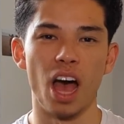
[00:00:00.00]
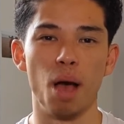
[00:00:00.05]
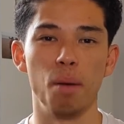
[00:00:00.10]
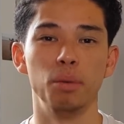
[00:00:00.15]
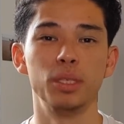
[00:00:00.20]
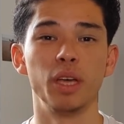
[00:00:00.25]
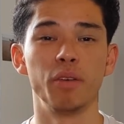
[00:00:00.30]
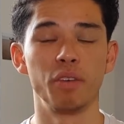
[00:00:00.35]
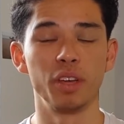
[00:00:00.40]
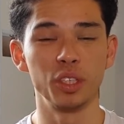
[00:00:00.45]

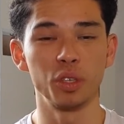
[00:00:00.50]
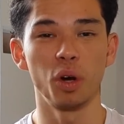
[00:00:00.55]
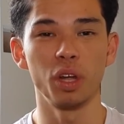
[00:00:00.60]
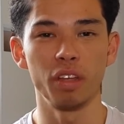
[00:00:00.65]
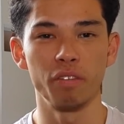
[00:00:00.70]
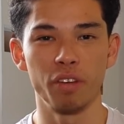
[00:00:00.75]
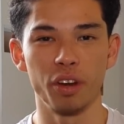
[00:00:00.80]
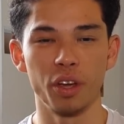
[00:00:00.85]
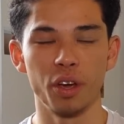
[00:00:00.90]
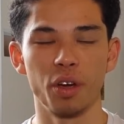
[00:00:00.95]
So if you enjoyed
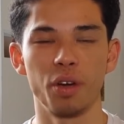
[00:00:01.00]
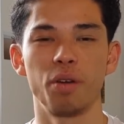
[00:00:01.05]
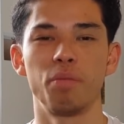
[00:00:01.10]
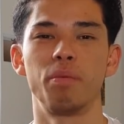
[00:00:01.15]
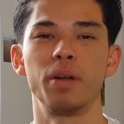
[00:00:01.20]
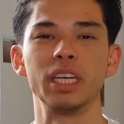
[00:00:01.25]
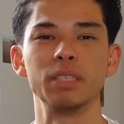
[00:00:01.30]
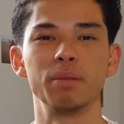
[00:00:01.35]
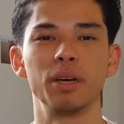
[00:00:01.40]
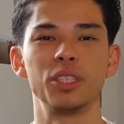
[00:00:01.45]
the video,
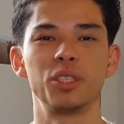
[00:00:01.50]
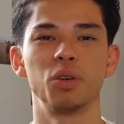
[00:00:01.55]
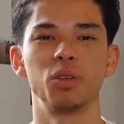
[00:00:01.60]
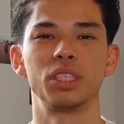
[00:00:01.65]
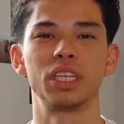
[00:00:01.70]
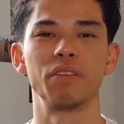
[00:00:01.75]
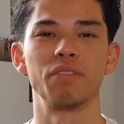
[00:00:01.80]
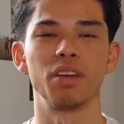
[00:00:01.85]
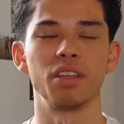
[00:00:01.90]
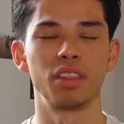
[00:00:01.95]
please make sure
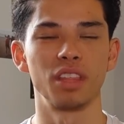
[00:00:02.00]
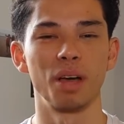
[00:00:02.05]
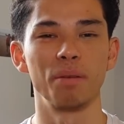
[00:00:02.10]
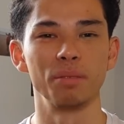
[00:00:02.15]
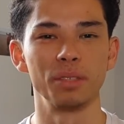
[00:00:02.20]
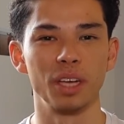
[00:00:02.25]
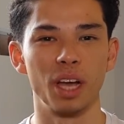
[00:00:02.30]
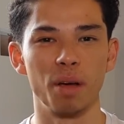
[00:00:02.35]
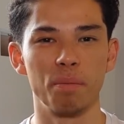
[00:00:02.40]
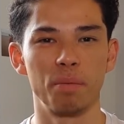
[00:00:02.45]
to give it a
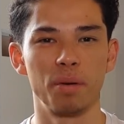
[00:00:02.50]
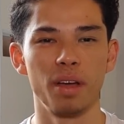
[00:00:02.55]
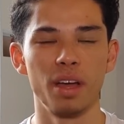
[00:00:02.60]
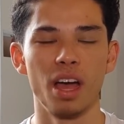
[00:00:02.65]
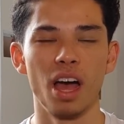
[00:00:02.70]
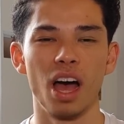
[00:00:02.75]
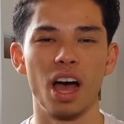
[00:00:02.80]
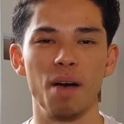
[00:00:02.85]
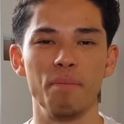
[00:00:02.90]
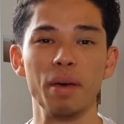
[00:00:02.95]
thumbs up.
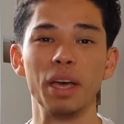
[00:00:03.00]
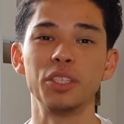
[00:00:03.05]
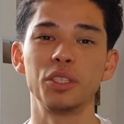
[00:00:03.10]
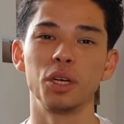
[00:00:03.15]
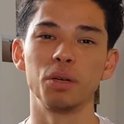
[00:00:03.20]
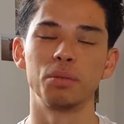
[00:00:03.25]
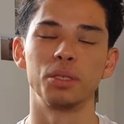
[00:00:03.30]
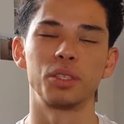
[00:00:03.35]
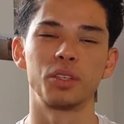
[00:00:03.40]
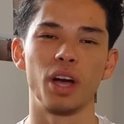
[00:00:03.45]
Make
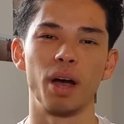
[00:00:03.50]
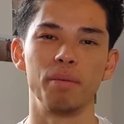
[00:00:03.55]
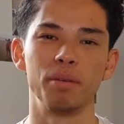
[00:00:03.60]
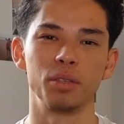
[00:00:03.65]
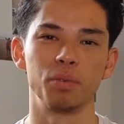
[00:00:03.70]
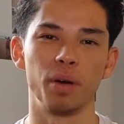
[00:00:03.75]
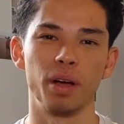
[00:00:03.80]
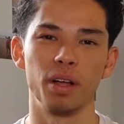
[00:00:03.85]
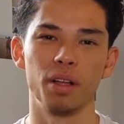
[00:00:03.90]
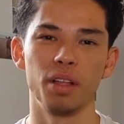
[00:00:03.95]
sure you're subscribed
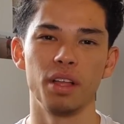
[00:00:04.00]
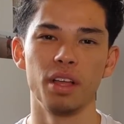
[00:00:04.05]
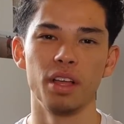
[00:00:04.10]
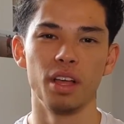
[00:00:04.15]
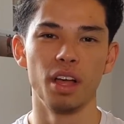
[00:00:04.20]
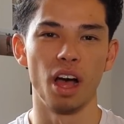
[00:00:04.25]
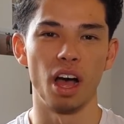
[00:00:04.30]
as well.